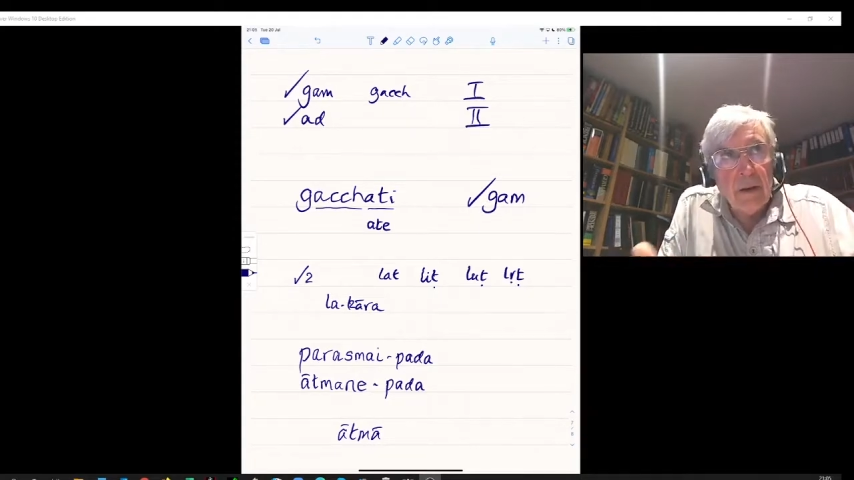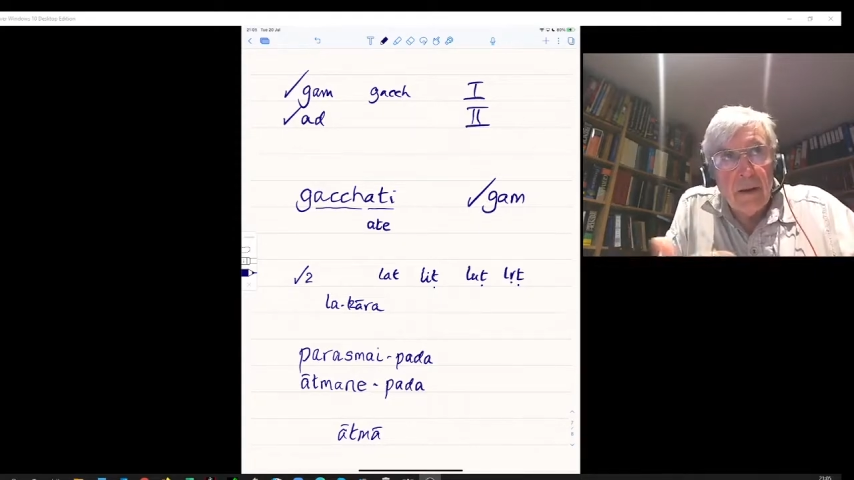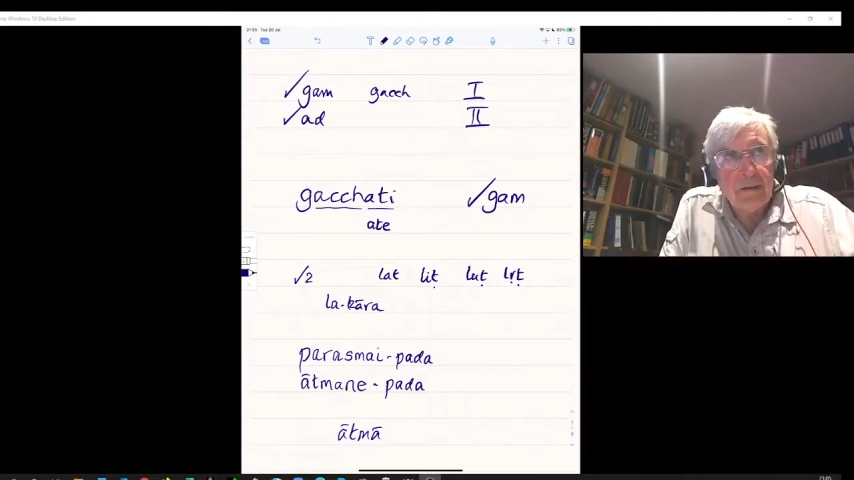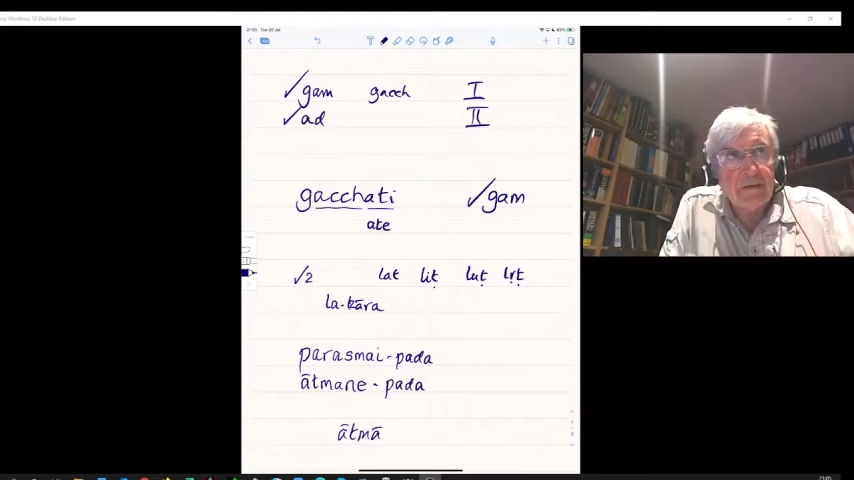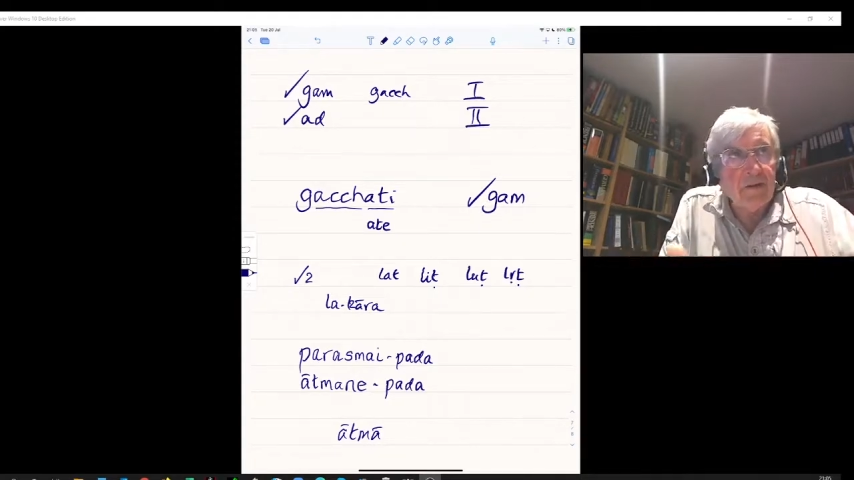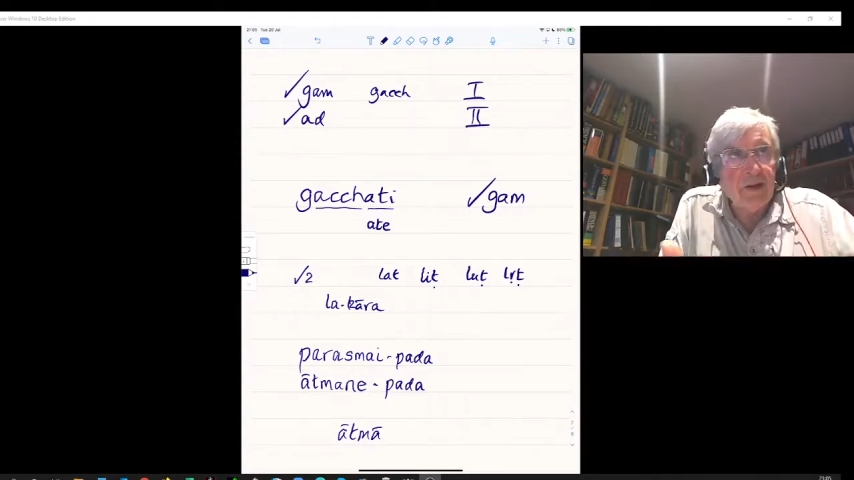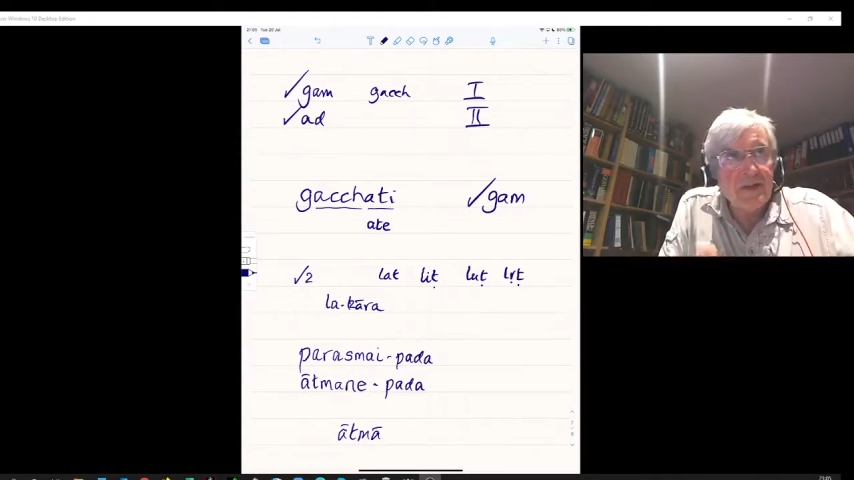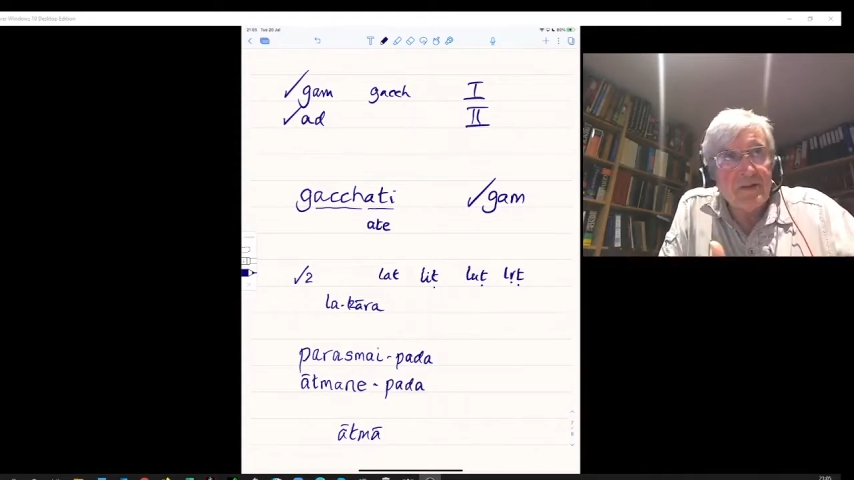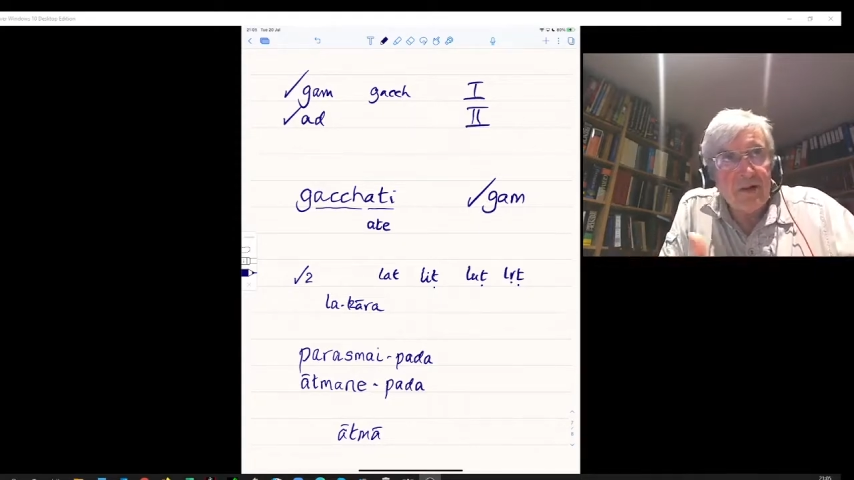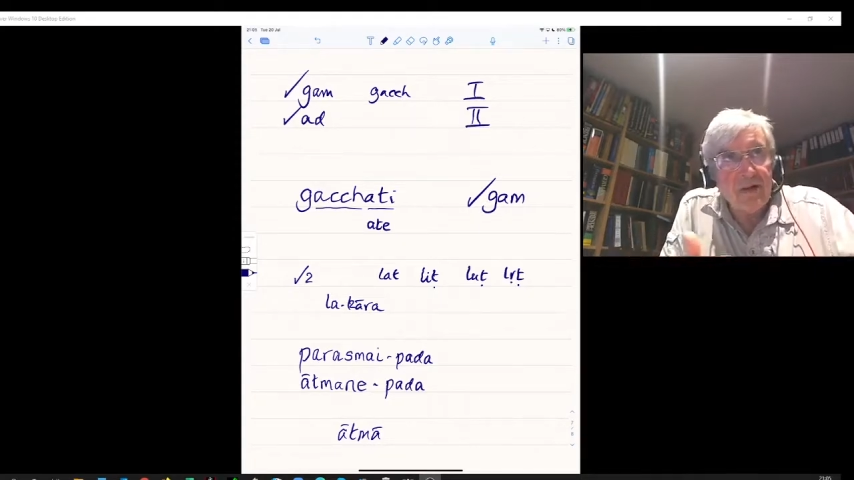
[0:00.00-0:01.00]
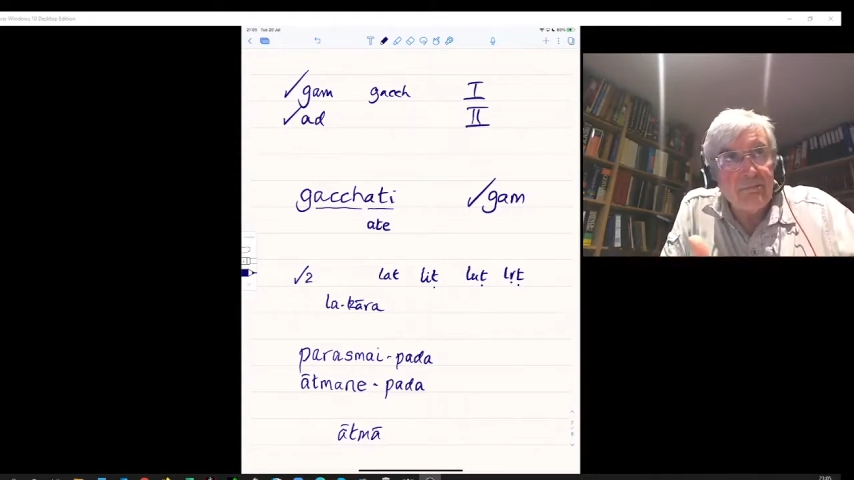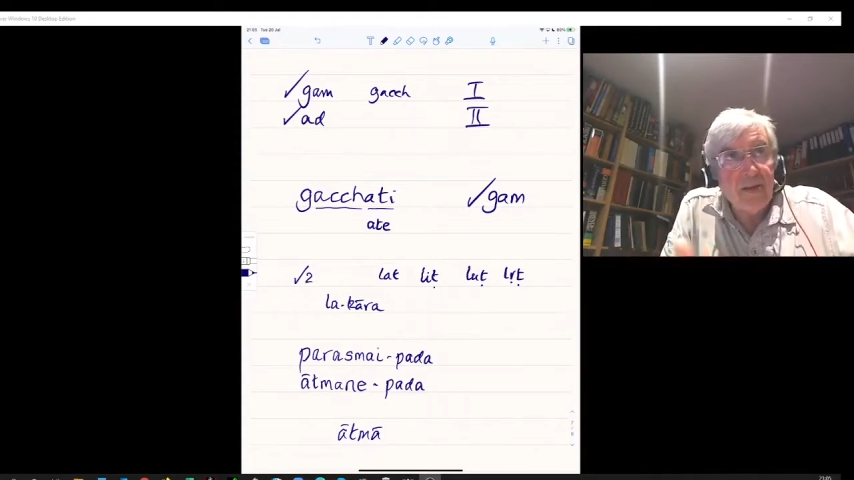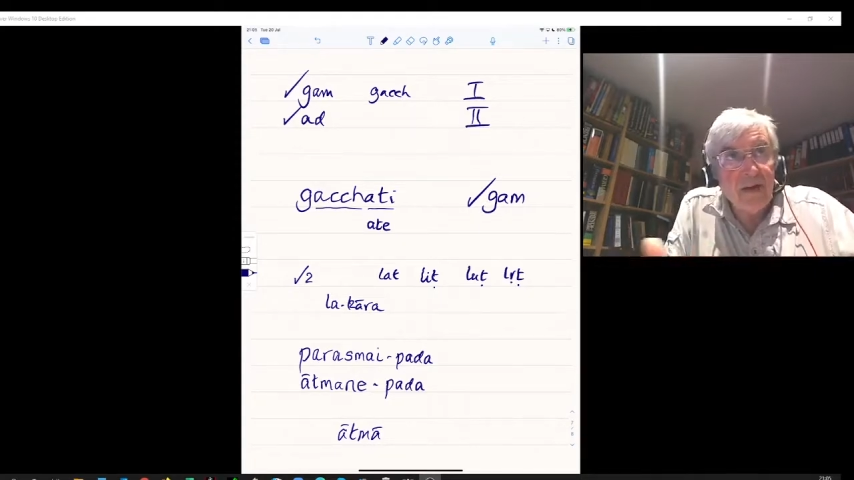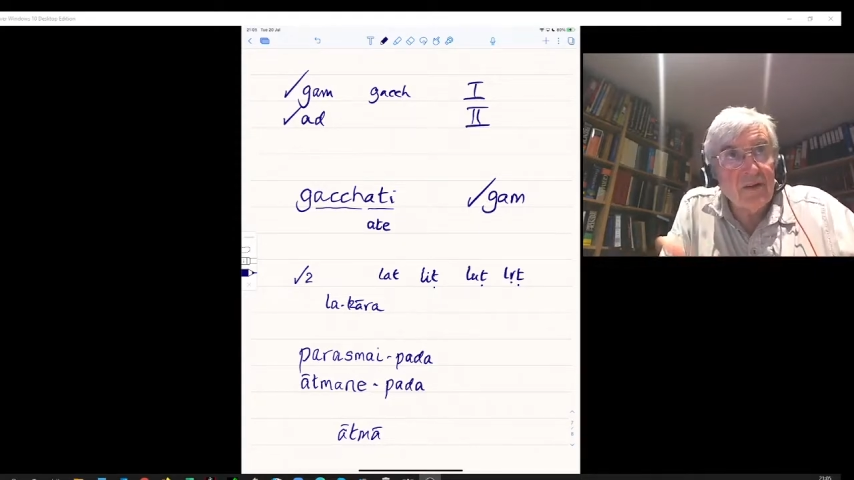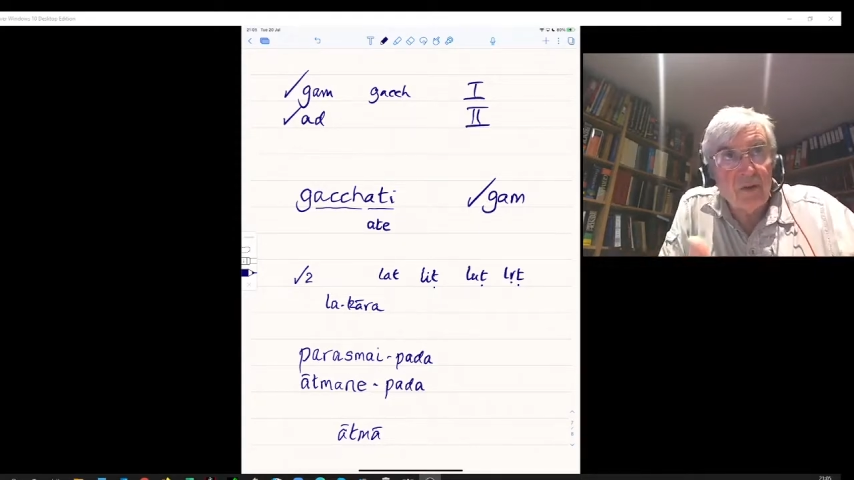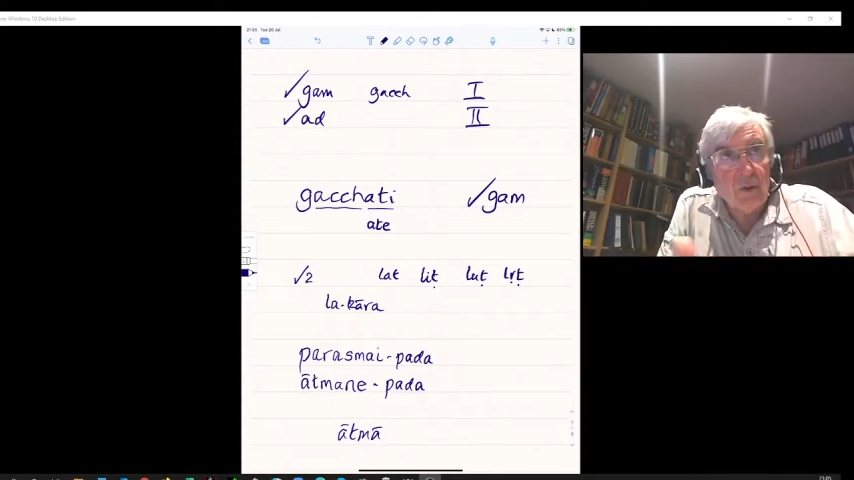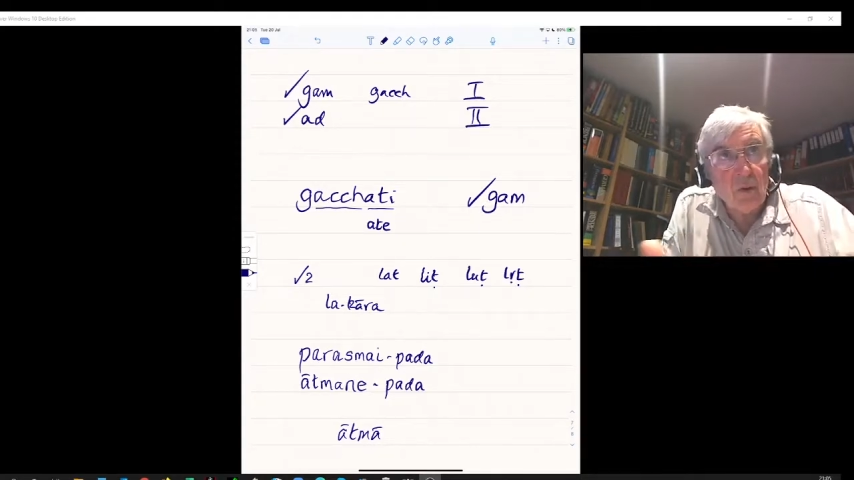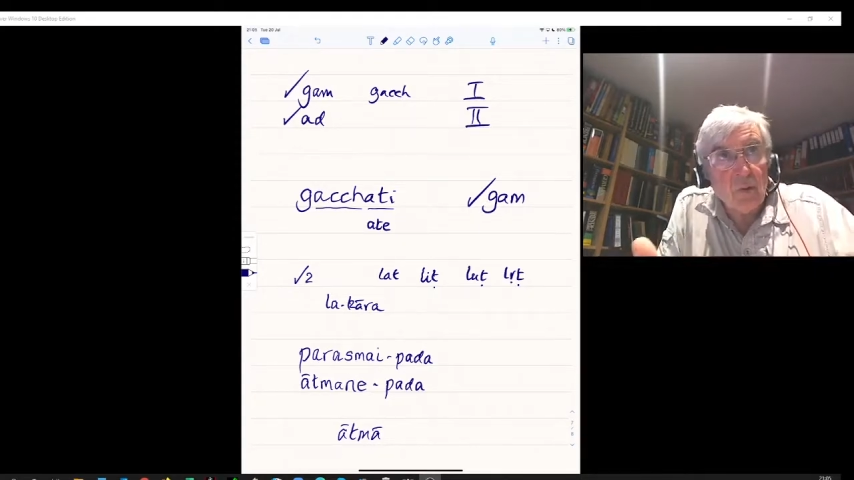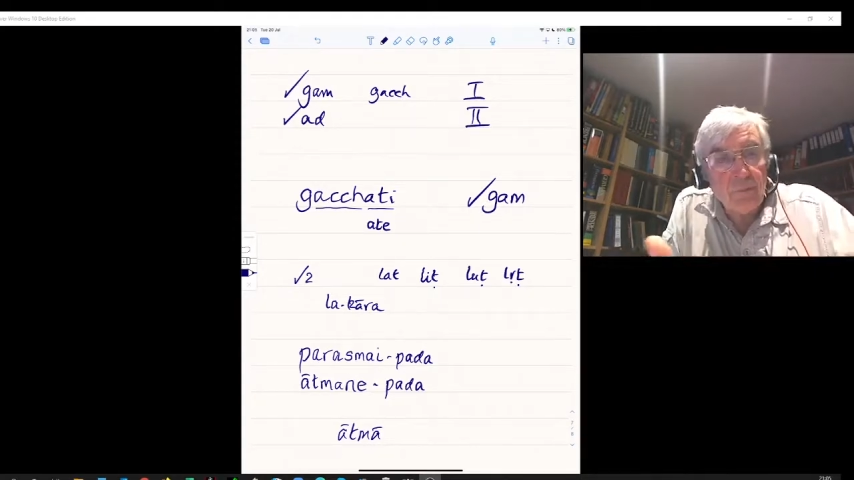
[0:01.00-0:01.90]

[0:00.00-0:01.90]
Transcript: and Latin in medio.